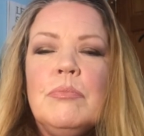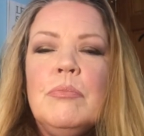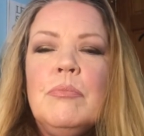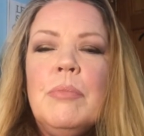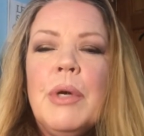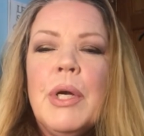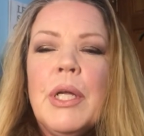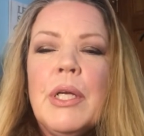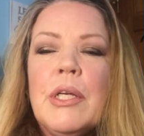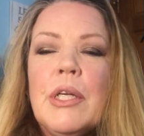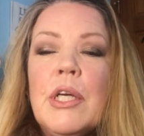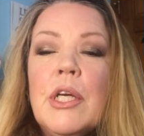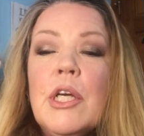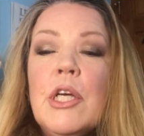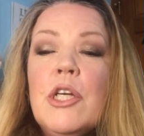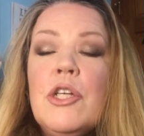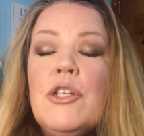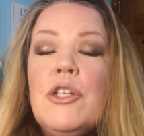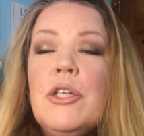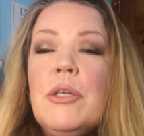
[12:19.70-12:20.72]
But
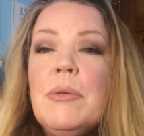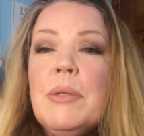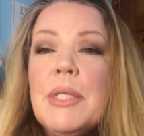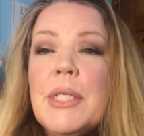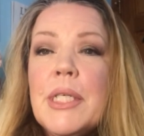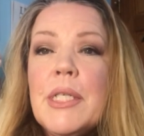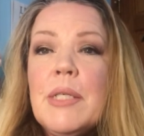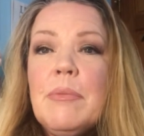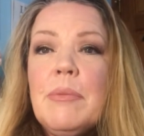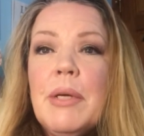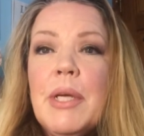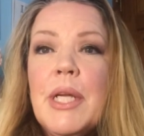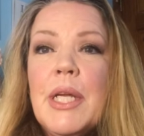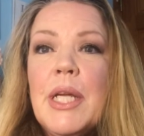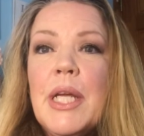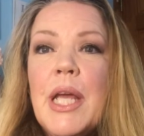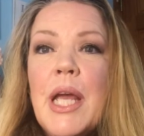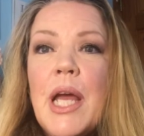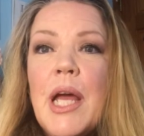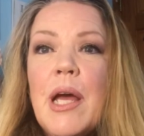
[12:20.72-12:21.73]
she was
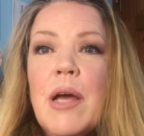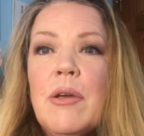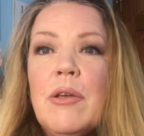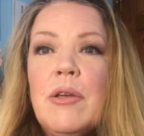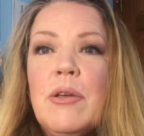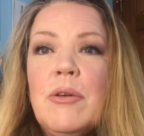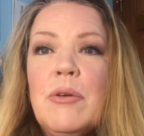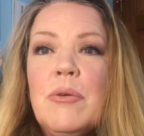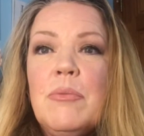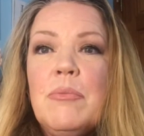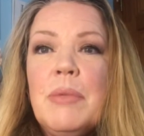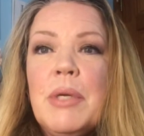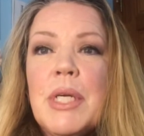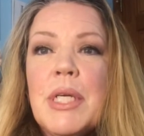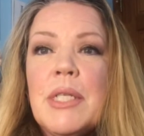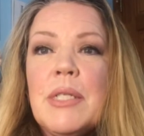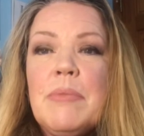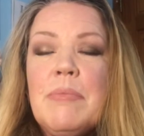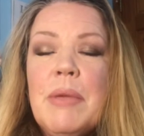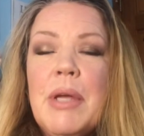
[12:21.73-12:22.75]
explaining how you
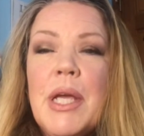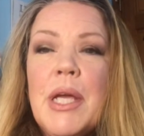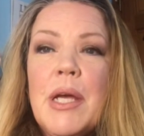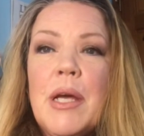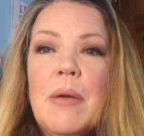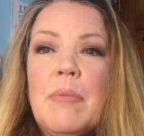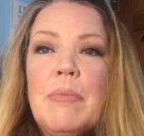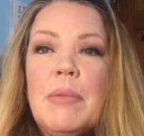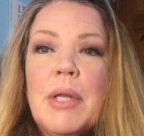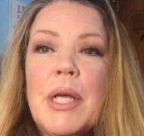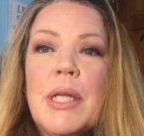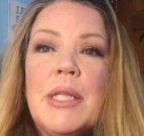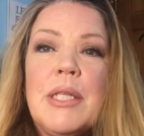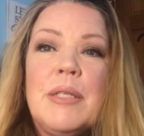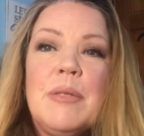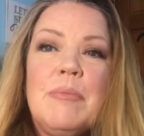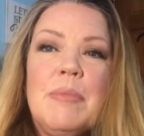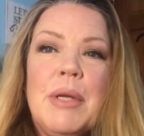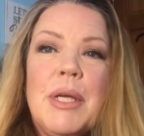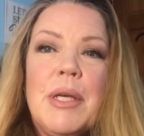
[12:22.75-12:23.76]
mix makeup, like
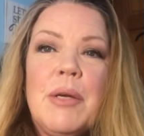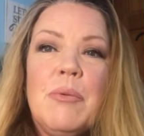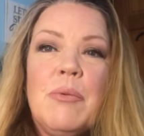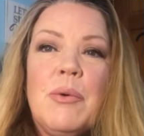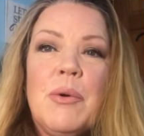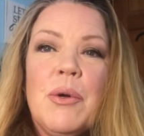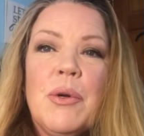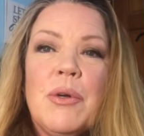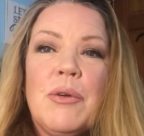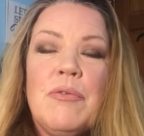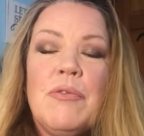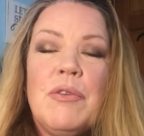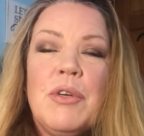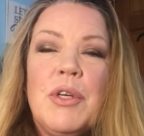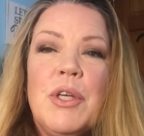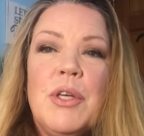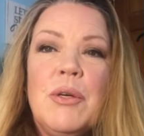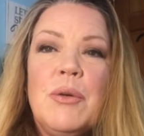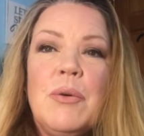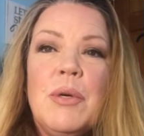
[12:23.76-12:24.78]
to make it work for
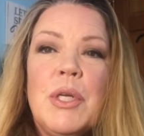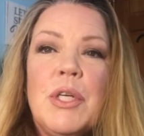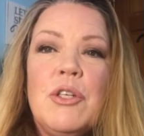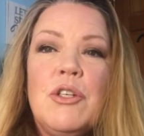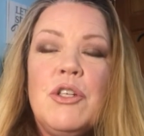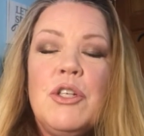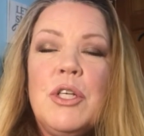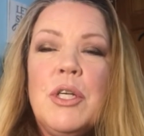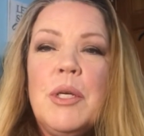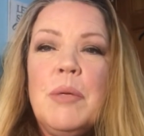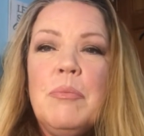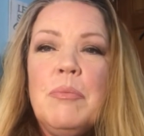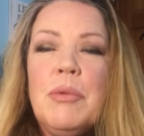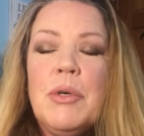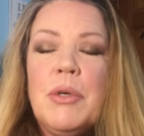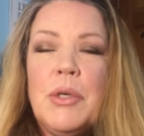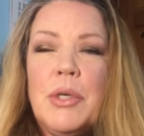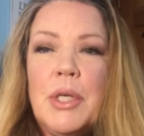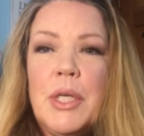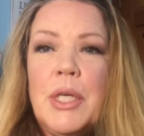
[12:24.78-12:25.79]
you, and she
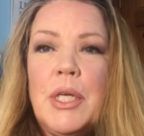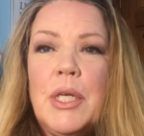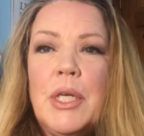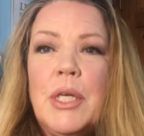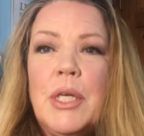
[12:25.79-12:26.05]
put